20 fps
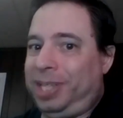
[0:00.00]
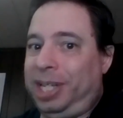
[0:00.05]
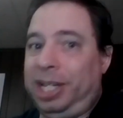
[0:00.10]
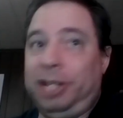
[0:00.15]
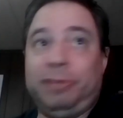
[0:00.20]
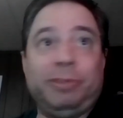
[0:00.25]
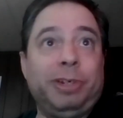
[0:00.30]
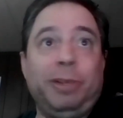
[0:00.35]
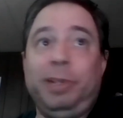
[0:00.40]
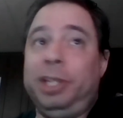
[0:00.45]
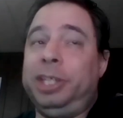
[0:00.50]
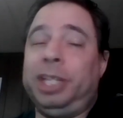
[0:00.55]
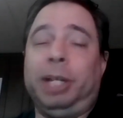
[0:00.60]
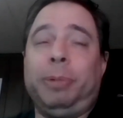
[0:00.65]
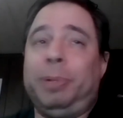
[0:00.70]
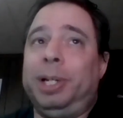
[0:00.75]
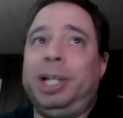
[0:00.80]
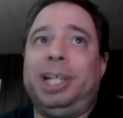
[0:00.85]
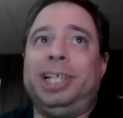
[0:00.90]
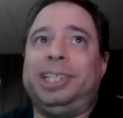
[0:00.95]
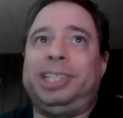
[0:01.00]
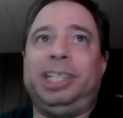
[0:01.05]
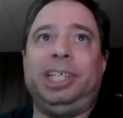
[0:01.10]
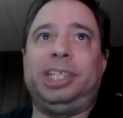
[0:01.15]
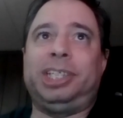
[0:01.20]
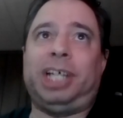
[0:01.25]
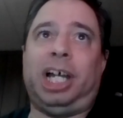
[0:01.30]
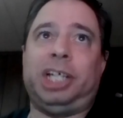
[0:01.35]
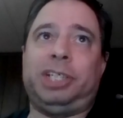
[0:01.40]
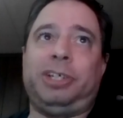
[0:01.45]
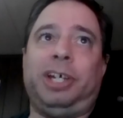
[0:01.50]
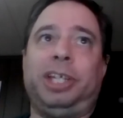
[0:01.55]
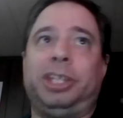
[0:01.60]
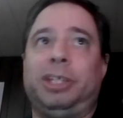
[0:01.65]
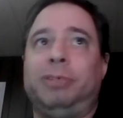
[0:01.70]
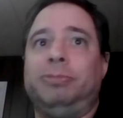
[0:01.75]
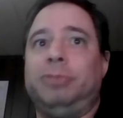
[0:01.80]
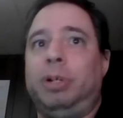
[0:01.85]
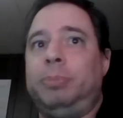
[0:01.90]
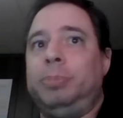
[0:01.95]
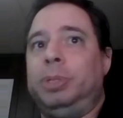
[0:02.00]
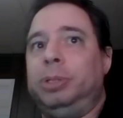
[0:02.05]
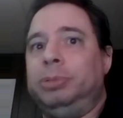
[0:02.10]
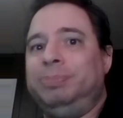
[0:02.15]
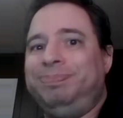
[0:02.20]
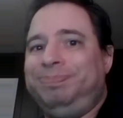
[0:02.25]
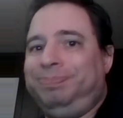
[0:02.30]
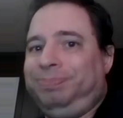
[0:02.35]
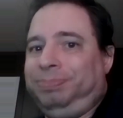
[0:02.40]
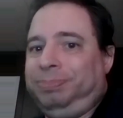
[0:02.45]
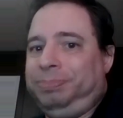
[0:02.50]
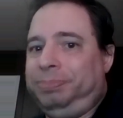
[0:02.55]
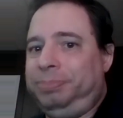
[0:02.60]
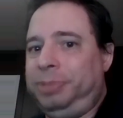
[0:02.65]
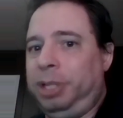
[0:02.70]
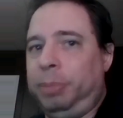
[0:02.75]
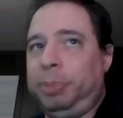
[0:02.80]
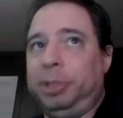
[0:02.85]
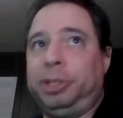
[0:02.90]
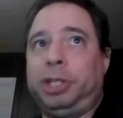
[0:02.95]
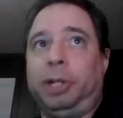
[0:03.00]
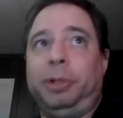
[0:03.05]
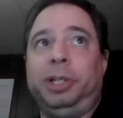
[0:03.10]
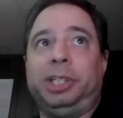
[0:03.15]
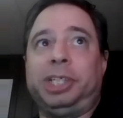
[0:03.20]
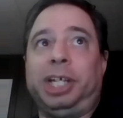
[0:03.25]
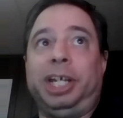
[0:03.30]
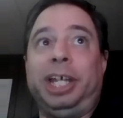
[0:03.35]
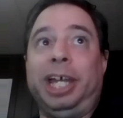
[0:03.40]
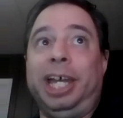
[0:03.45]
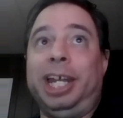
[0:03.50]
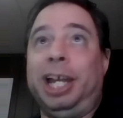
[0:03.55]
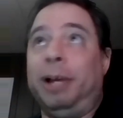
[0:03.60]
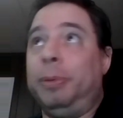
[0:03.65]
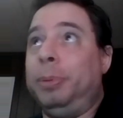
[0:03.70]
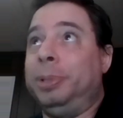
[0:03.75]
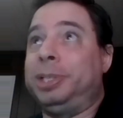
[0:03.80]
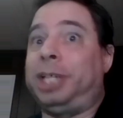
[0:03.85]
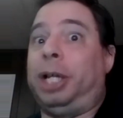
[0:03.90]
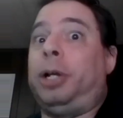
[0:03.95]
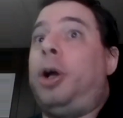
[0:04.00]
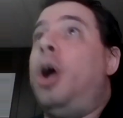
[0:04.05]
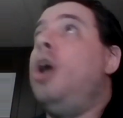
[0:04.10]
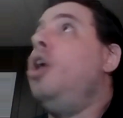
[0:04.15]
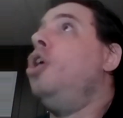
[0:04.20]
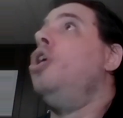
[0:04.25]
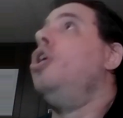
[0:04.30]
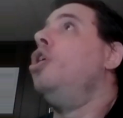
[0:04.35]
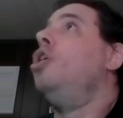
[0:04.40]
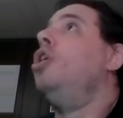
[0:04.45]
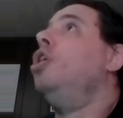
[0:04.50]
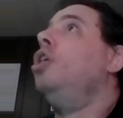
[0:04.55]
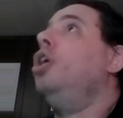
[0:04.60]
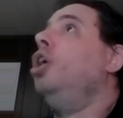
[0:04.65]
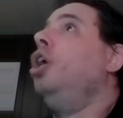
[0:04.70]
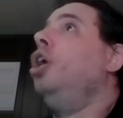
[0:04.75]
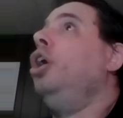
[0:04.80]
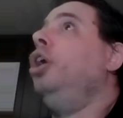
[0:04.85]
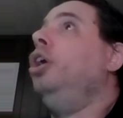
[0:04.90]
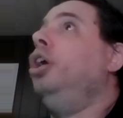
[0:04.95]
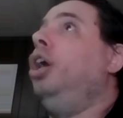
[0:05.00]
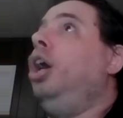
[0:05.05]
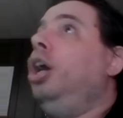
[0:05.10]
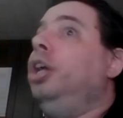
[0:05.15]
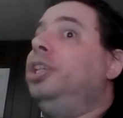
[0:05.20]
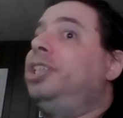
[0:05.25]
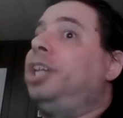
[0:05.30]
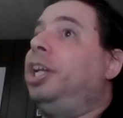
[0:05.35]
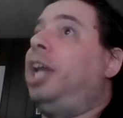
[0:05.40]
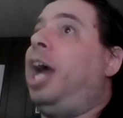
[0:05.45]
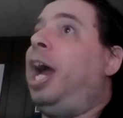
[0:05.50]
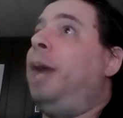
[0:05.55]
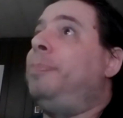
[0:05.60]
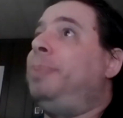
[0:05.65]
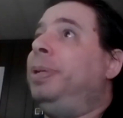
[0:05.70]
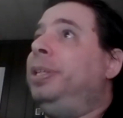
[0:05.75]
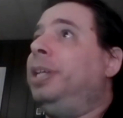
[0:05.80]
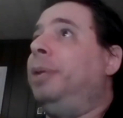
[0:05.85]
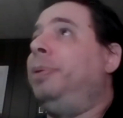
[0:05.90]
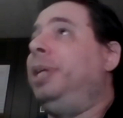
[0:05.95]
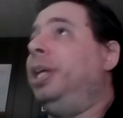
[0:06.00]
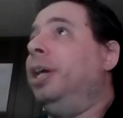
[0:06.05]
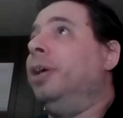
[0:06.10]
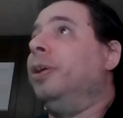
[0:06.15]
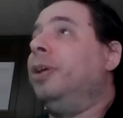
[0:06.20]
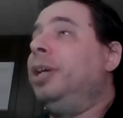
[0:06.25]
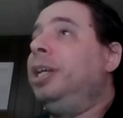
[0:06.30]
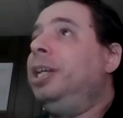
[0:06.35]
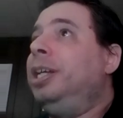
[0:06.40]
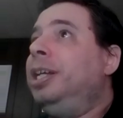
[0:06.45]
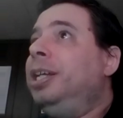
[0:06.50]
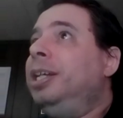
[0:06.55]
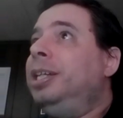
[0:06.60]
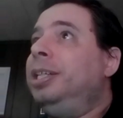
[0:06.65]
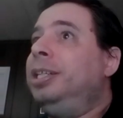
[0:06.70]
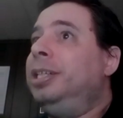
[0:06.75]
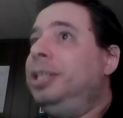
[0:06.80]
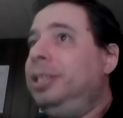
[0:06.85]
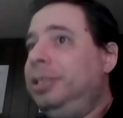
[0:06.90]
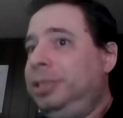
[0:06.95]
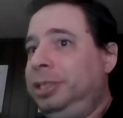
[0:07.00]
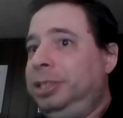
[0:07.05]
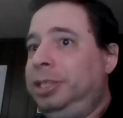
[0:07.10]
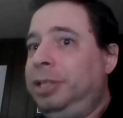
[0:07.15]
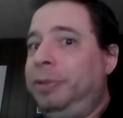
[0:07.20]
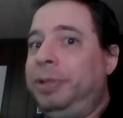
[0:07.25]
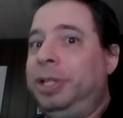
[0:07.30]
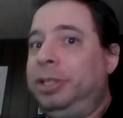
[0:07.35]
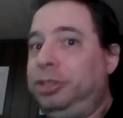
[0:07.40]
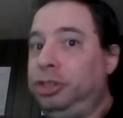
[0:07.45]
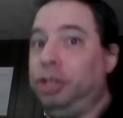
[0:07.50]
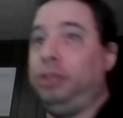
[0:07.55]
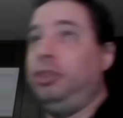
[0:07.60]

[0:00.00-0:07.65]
I really think we're going to see Sasha at the Rumble. Number 30 is going to hit. Everyone's like, it's going to happen, Derry here. Derry here.